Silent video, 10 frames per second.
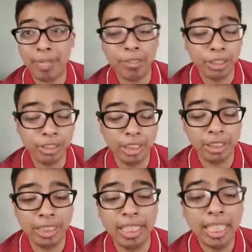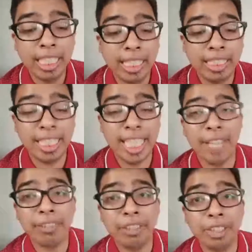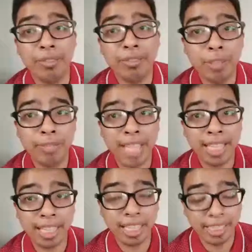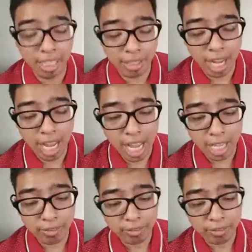Unfortunately, the live stream uh,